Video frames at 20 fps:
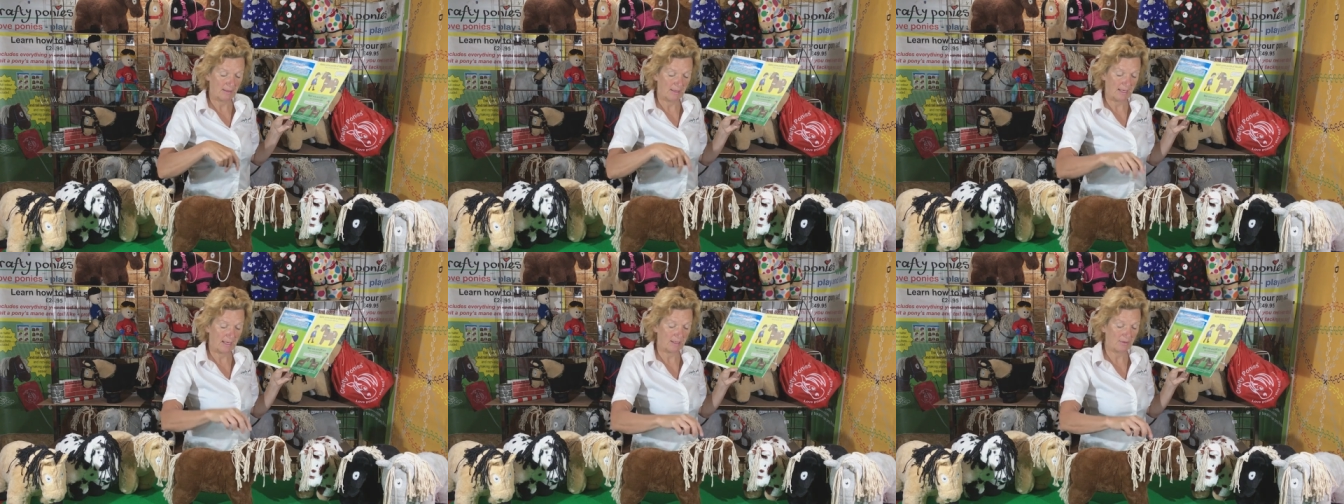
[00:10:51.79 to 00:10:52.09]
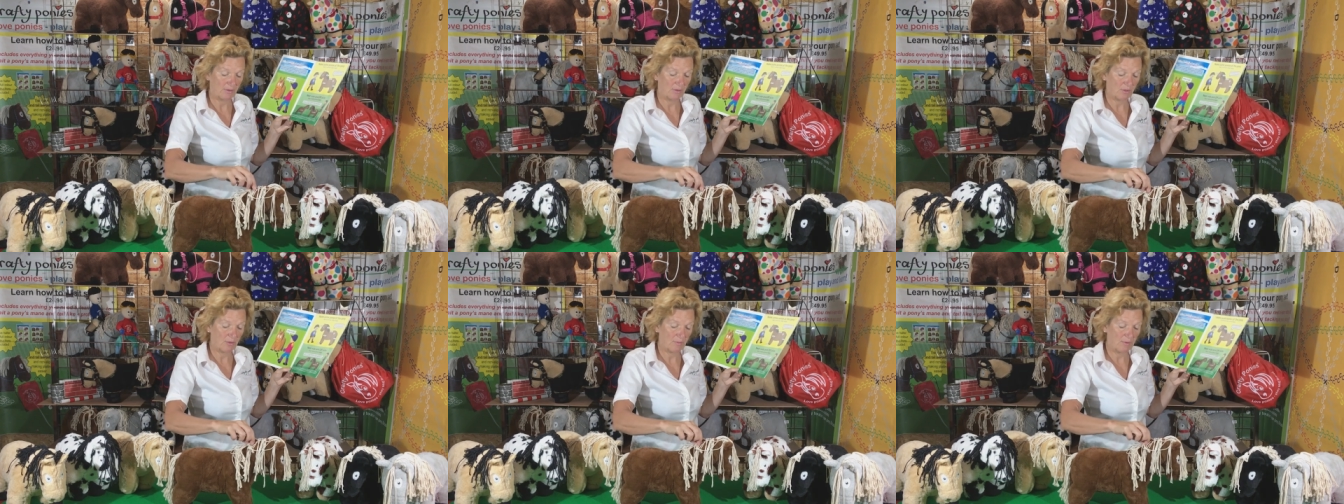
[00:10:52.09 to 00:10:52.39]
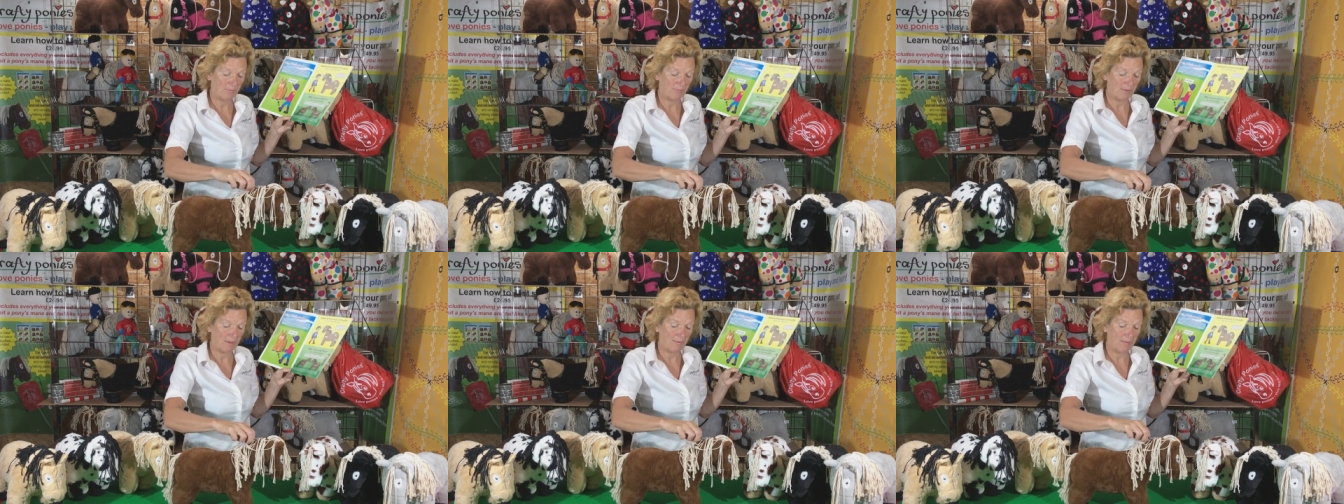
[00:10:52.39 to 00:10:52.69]
and some
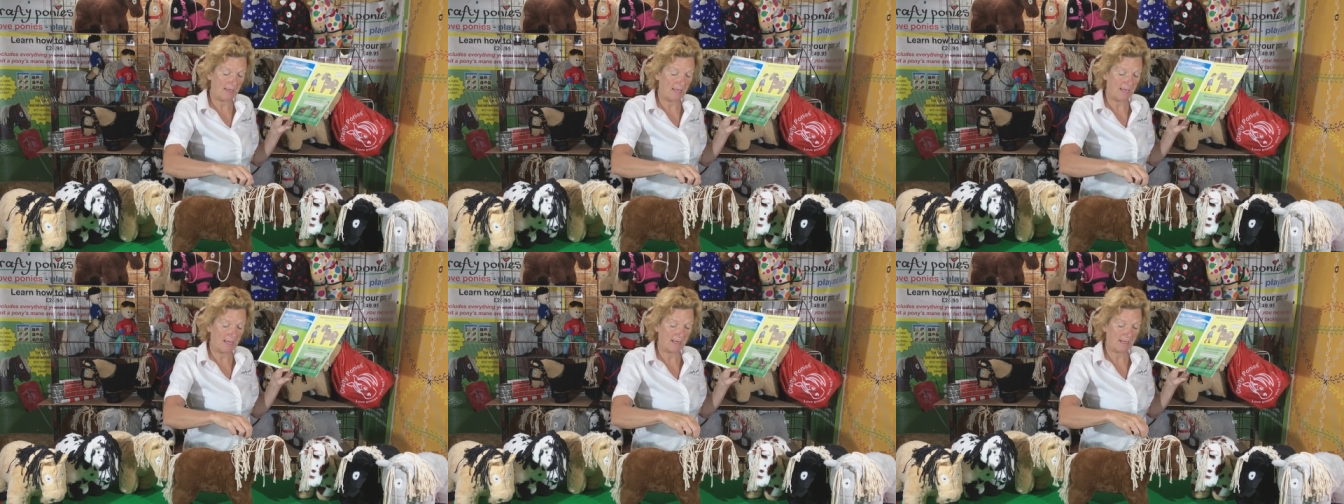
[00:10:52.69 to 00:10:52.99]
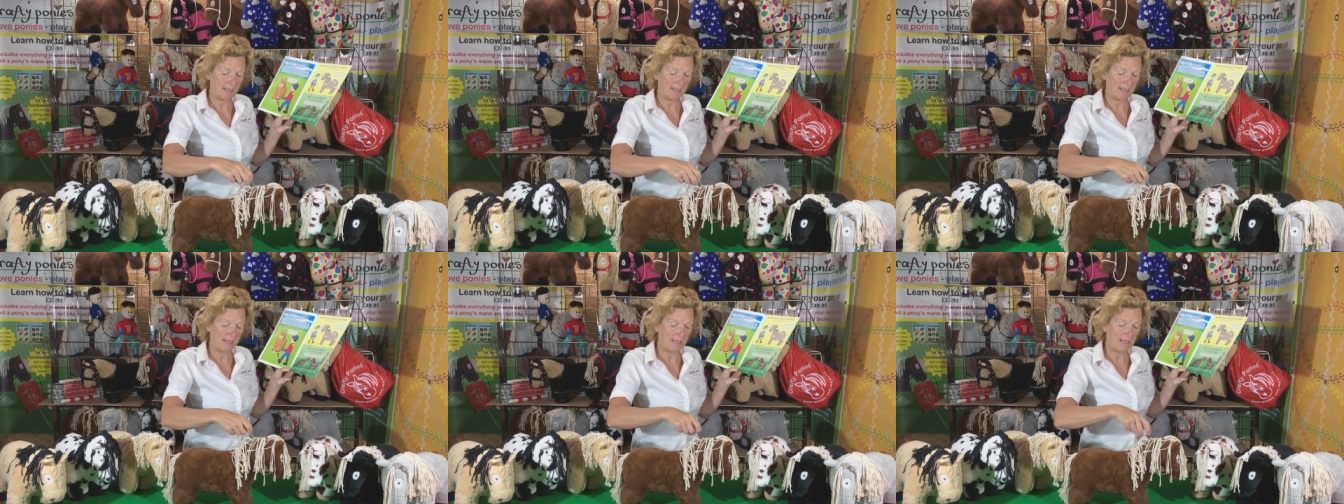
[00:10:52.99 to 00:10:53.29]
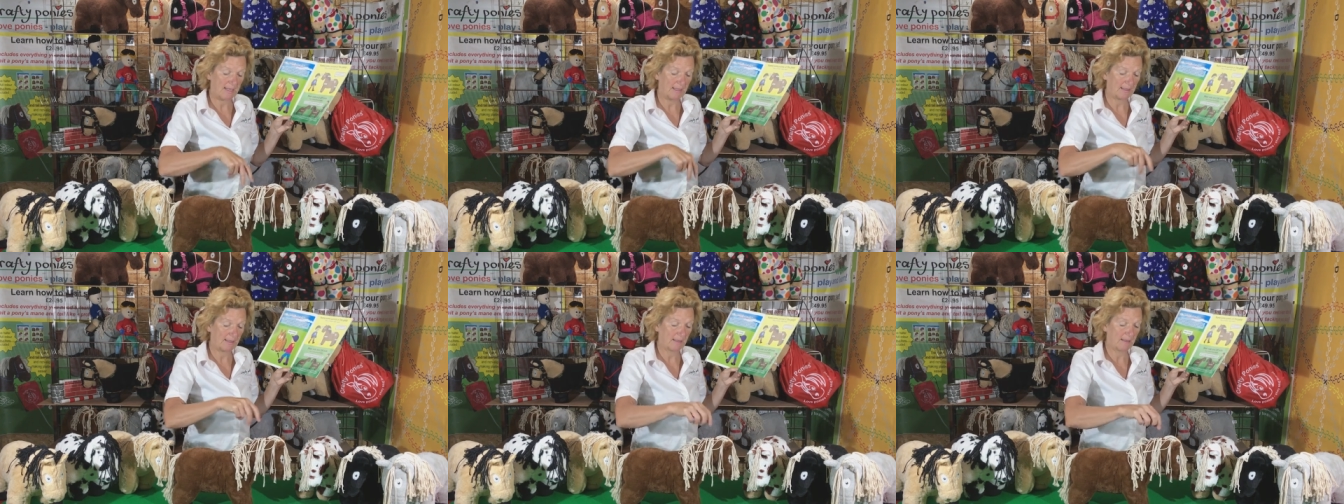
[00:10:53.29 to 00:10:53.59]
of the mane
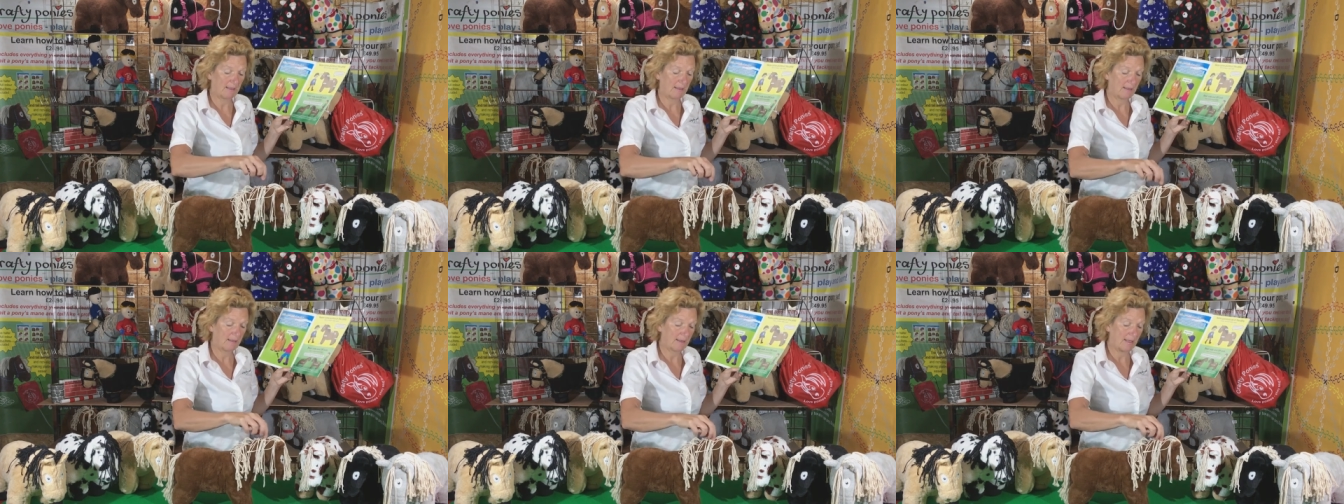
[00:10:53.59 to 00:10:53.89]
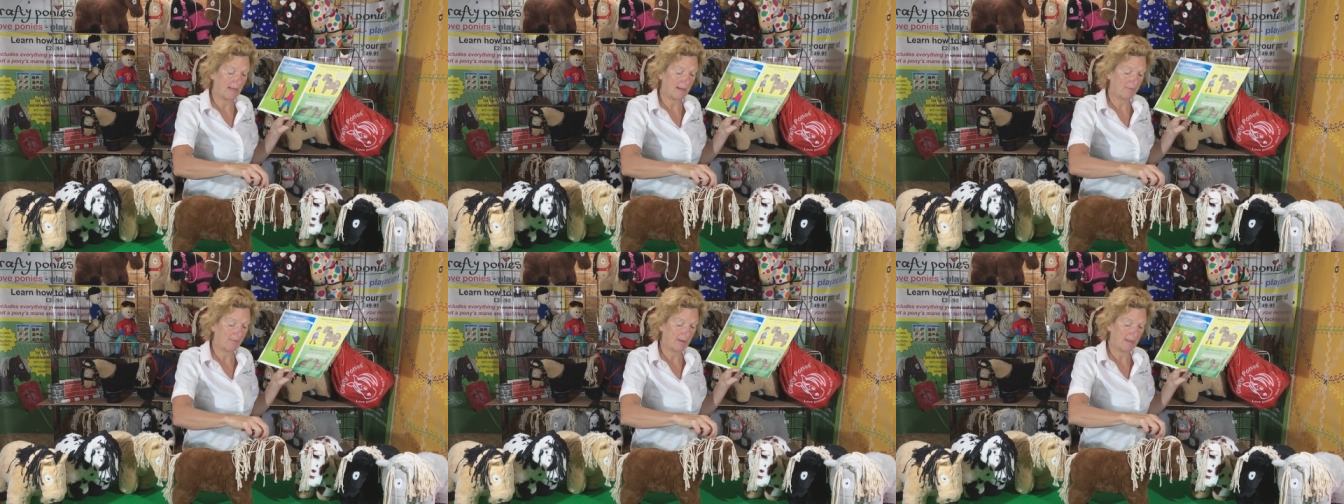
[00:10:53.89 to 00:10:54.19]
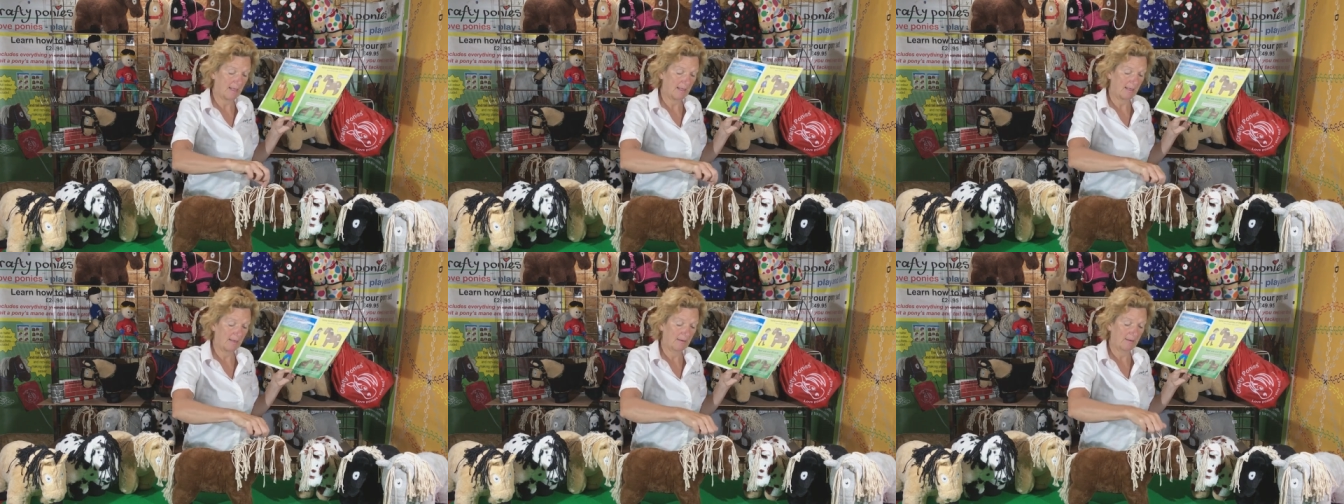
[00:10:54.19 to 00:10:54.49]
is that
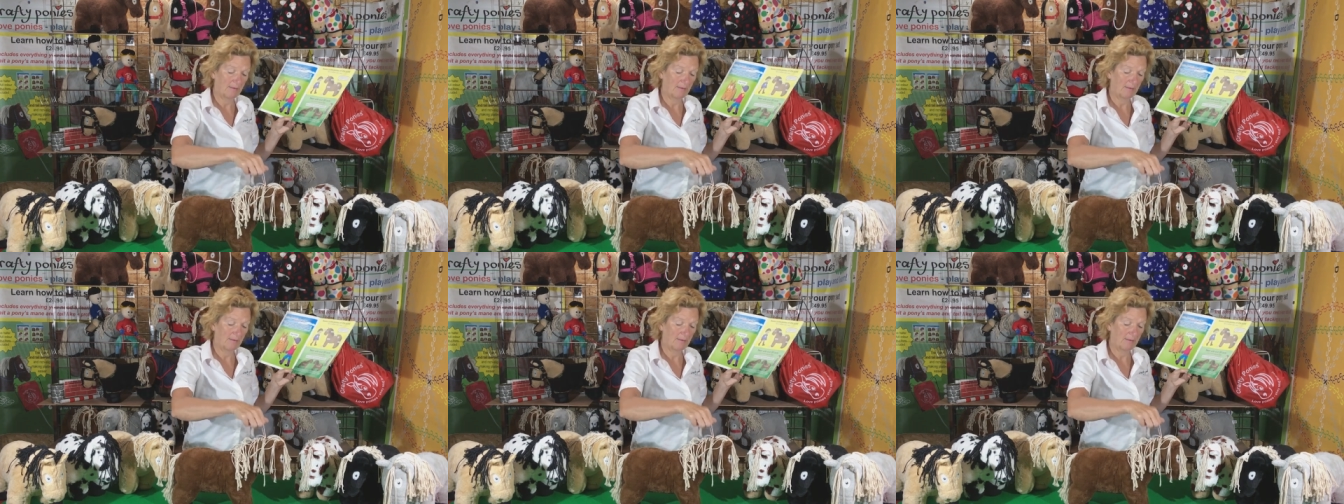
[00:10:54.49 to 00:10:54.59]
way.